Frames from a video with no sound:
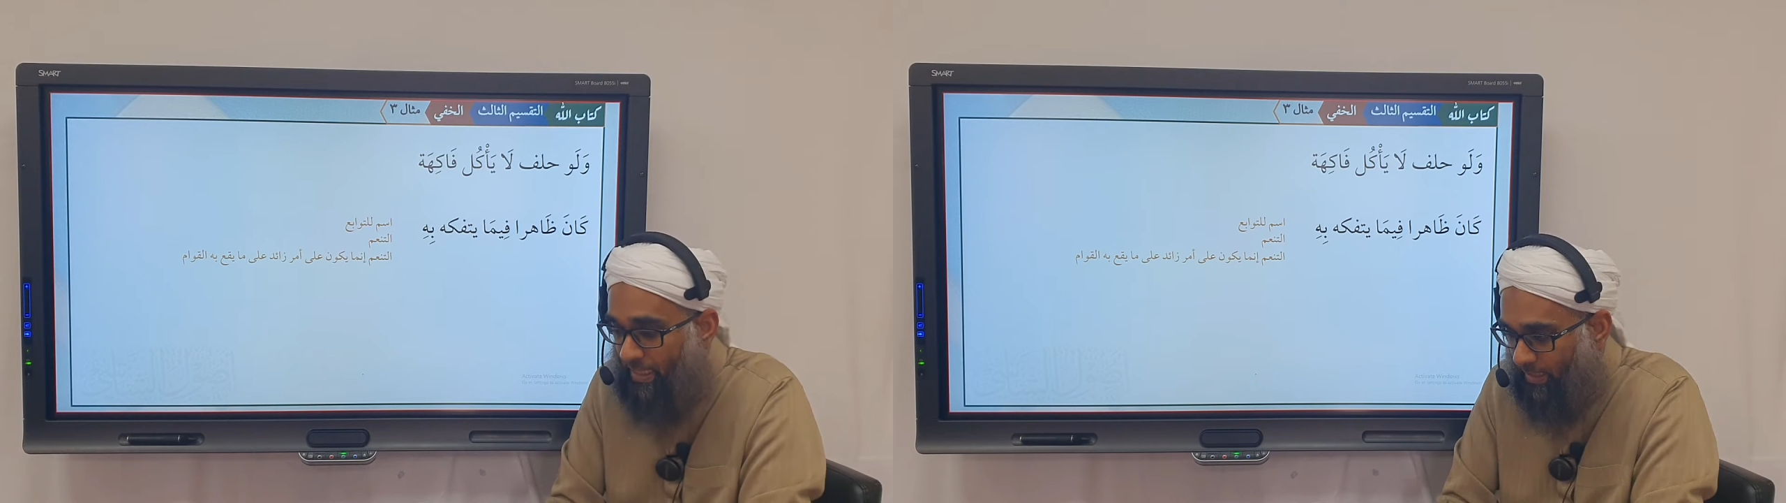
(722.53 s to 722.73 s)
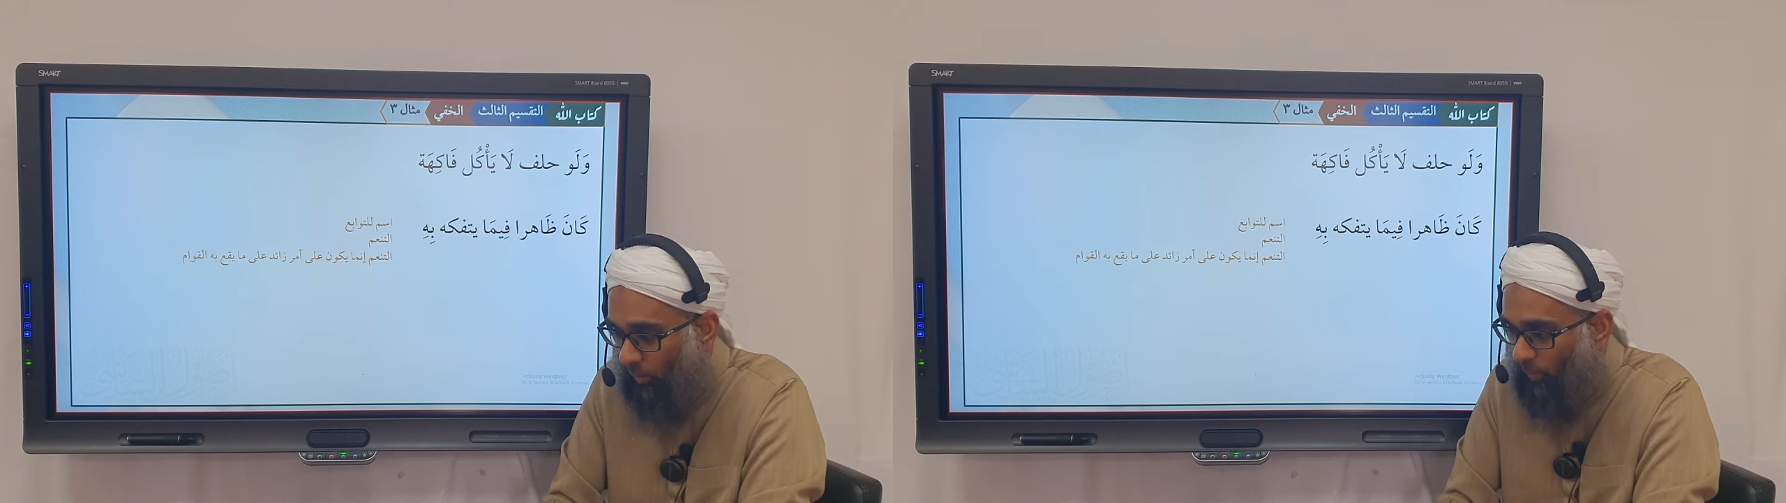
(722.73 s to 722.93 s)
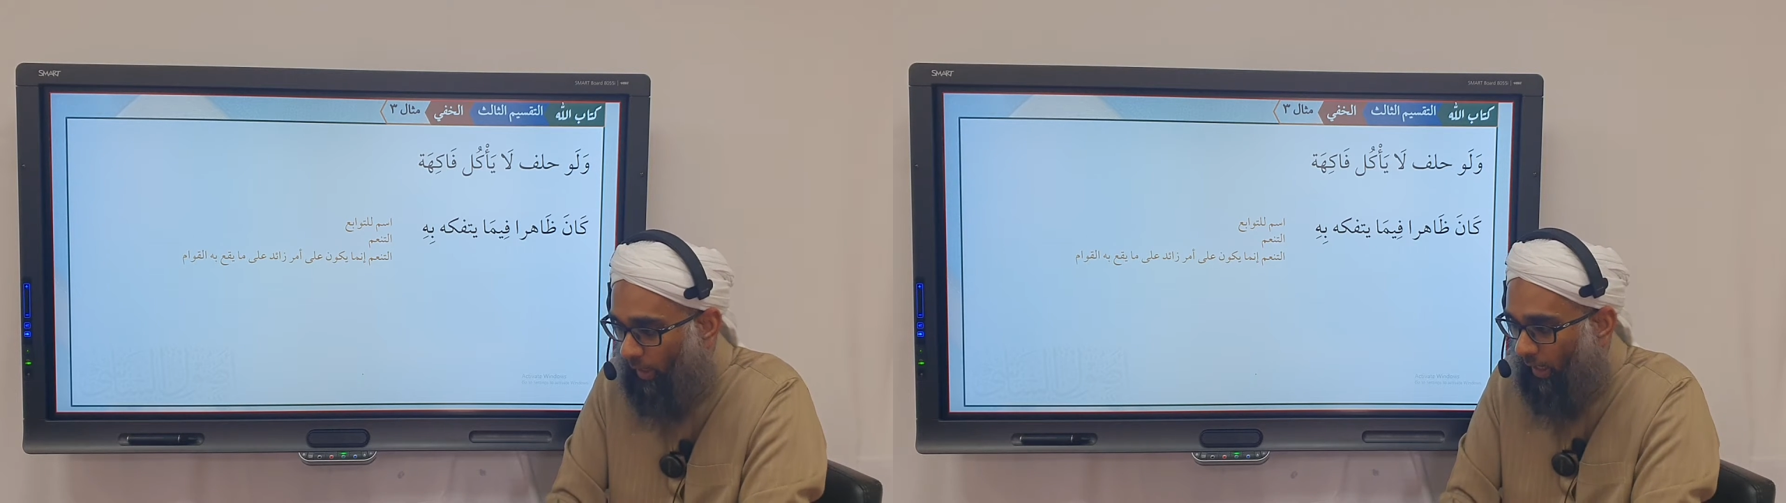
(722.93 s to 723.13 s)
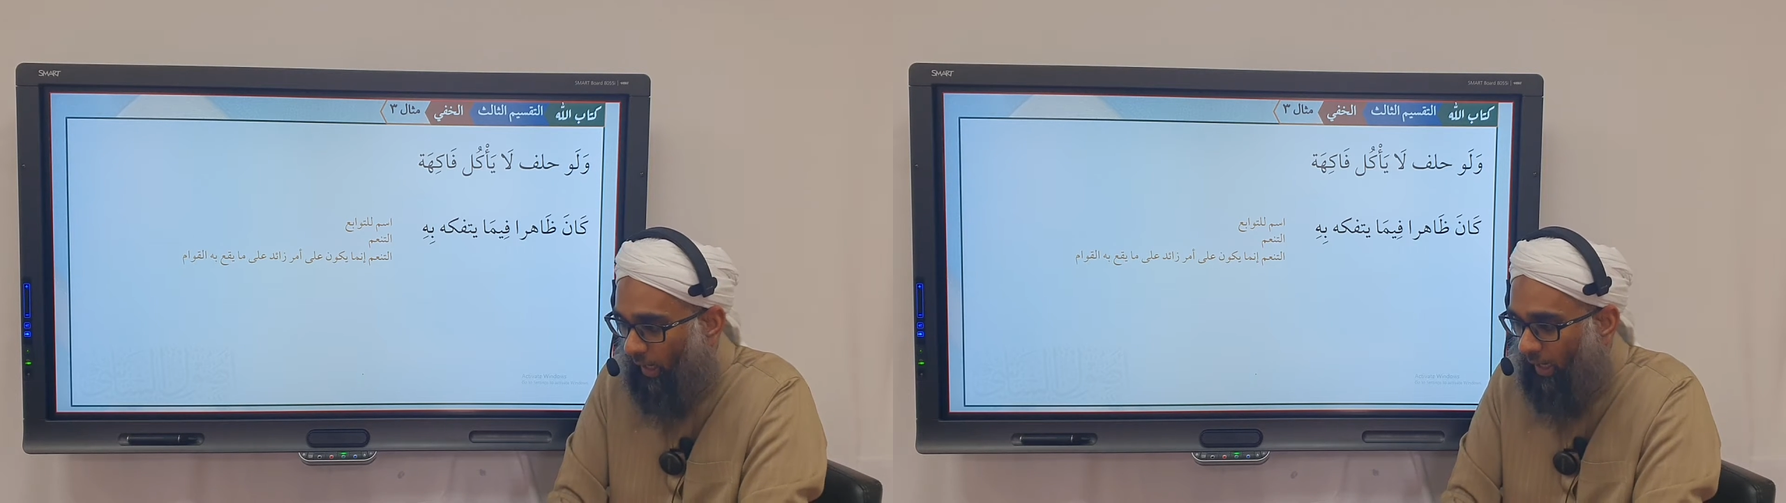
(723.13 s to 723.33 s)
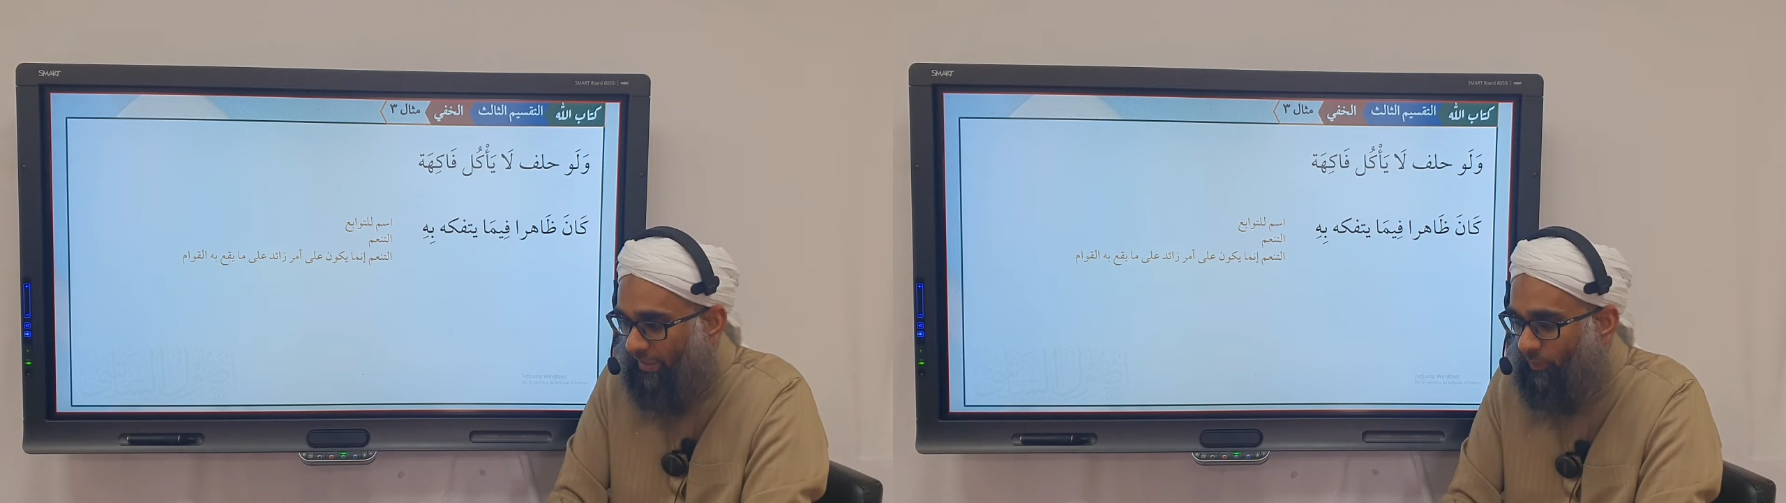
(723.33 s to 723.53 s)
Now,
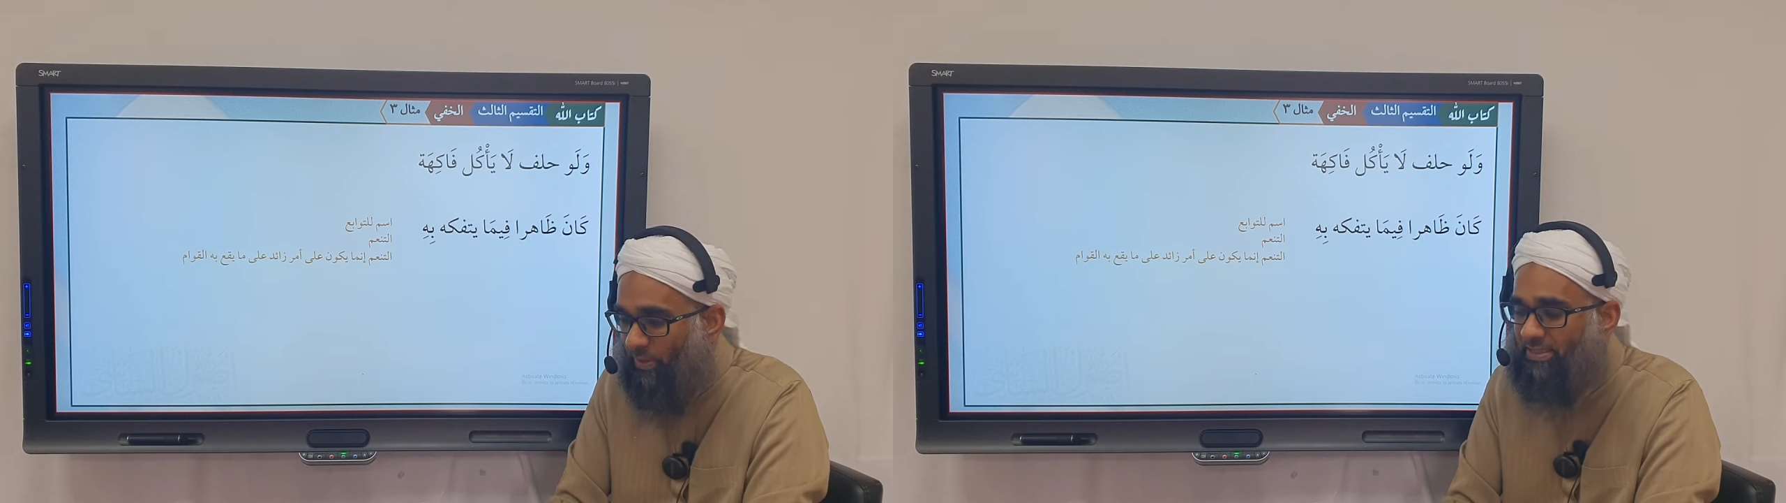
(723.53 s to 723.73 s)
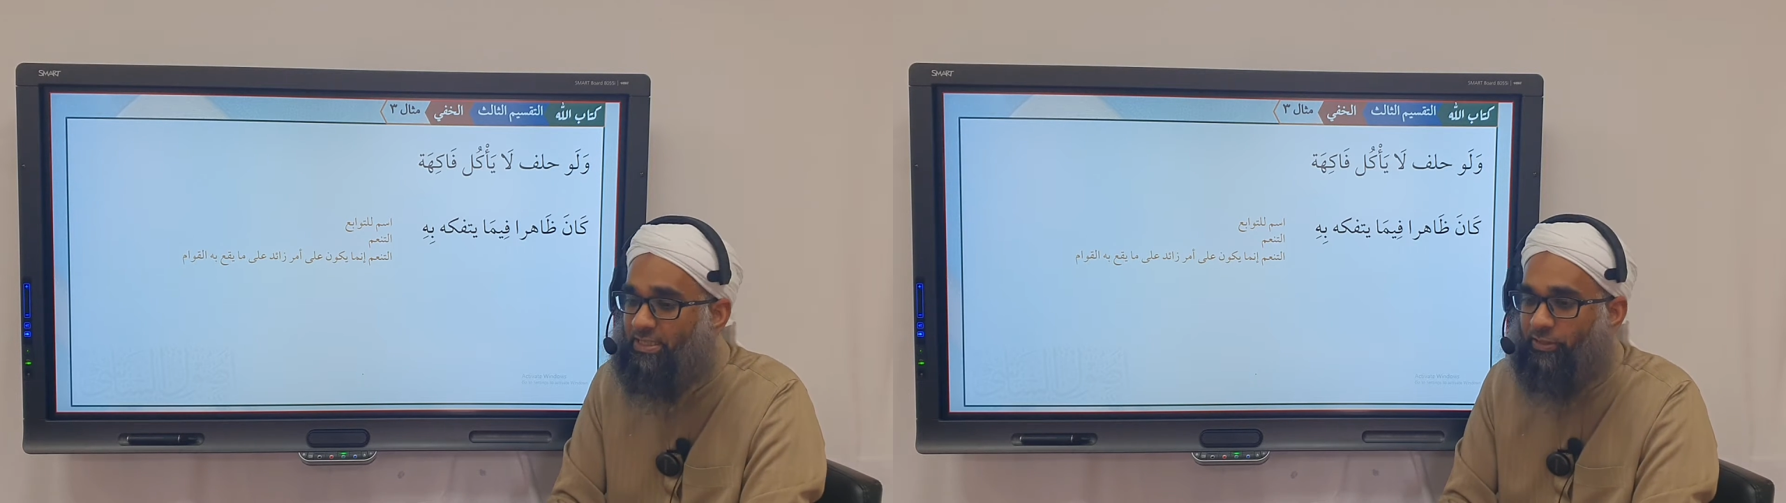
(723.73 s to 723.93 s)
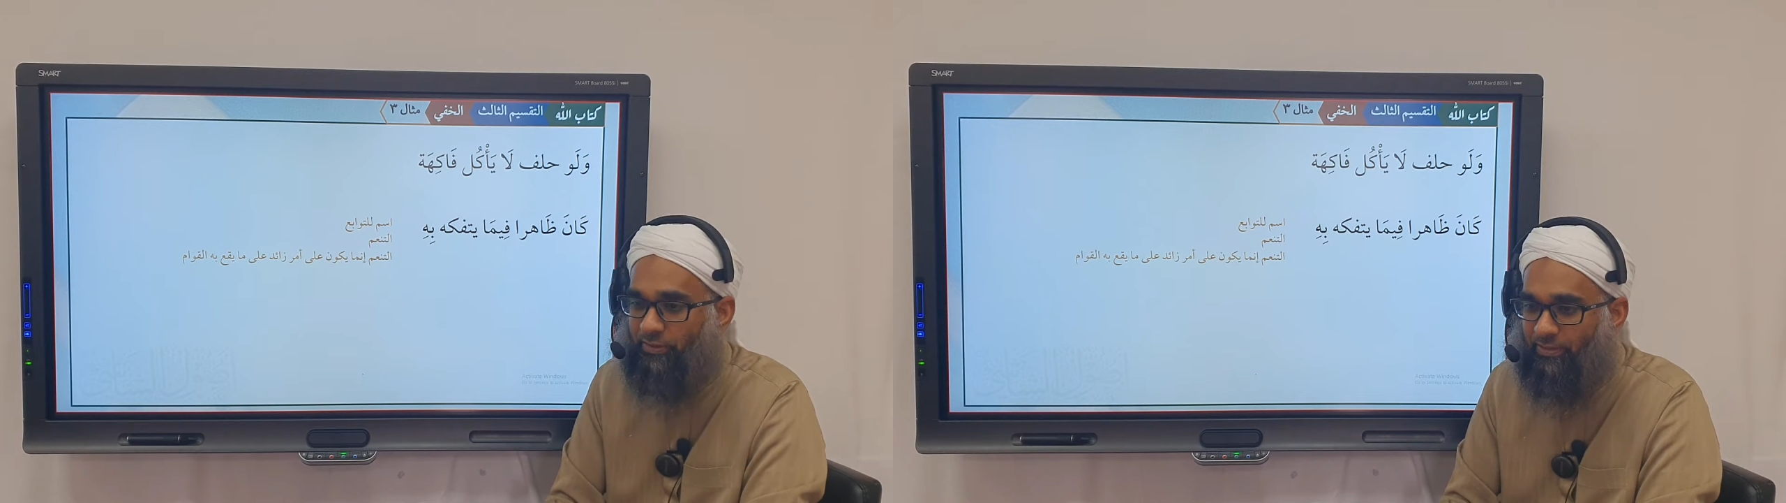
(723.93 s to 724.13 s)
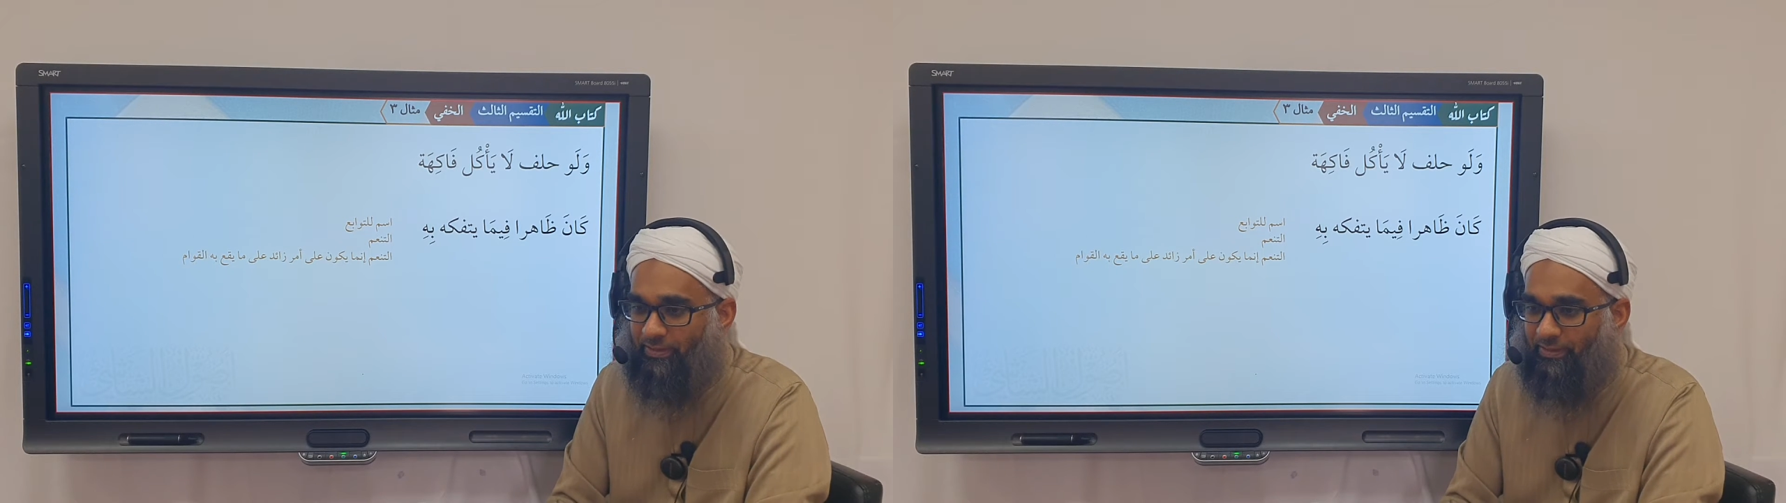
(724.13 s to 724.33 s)
what's dessert?